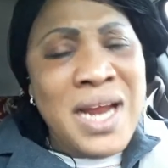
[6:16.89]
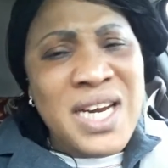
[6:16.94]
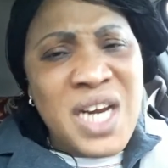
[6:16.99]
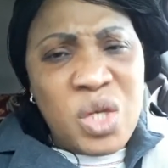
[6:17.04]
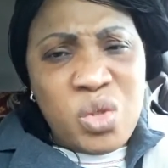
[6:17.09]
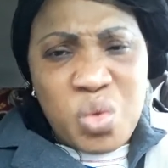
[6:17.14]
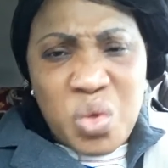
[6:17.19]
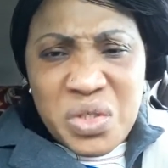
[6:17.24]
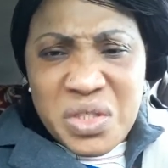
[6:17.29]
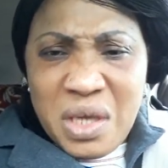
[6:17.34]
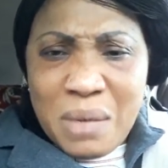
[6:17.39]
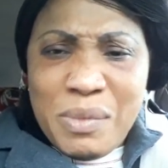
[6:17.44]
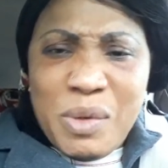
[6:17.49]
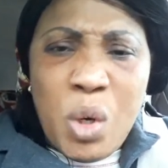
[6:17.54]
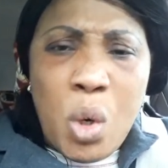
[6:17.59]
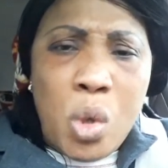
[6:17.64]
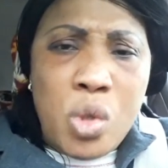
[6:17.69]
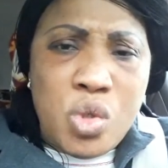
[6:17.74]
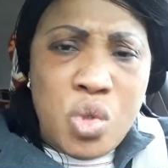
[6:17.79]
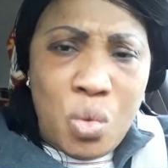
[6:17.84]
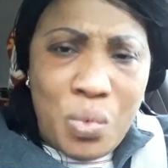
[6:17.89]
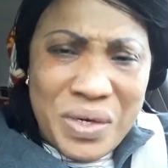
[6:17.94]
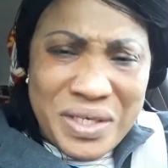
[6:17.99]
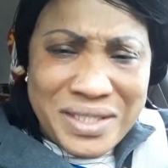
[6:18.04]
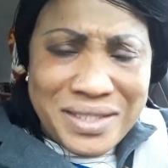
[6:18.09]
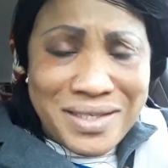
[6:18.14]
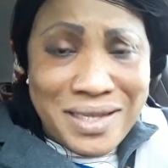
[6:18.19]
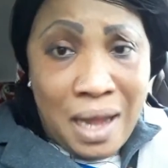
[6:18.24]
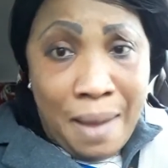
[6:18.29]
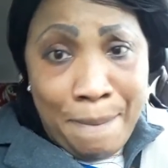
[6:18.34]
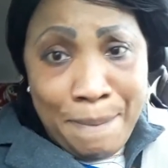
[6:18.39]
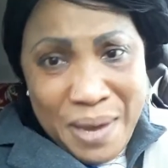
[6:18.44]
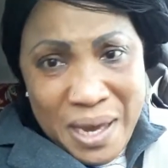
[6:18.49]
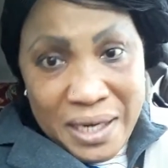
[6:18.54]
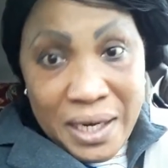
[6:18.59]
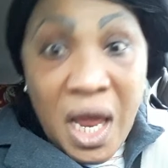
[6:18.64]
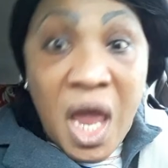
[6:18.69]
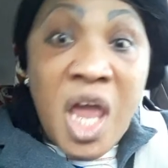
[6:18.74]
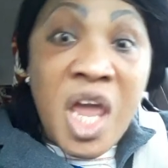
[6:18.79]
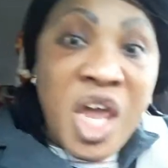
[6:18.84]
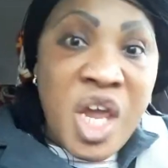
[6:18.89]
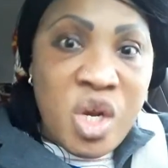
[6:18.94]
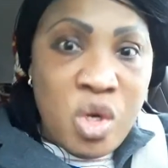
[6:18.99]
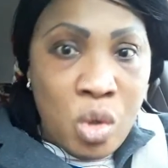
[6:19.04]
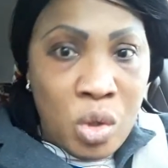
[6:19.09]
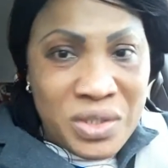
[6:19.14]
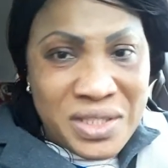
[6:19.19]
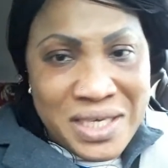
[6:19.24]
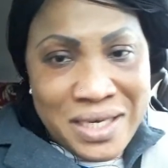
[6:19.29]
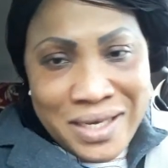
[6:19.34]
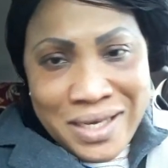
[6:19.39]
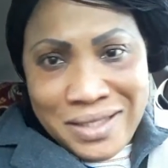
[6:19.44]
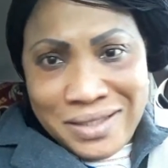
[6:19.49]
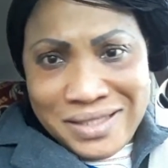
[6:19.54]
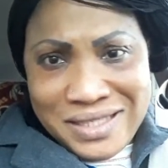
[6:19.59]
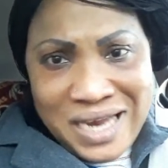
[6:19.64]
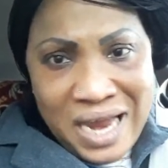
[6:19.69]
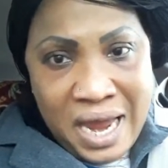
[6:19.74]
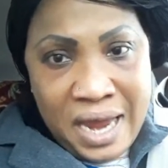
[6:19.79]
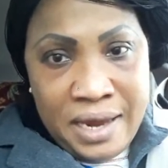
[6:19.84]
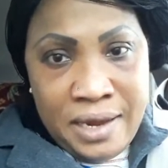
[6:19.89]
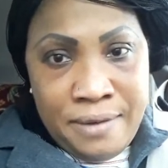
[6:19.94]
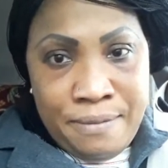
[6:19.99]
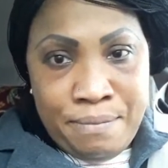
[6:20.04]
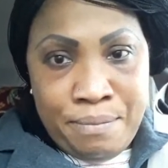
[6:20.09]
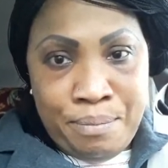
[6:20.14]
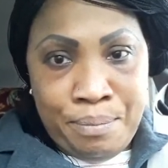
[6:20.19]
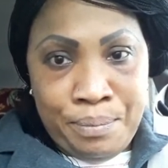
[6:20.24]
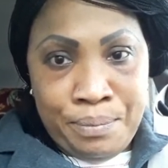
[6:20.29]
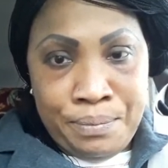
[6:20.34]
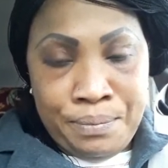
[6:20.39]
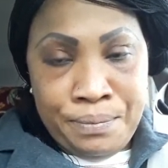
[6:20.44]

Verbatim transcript: Now so you me roll you waste in a bed and not taking time.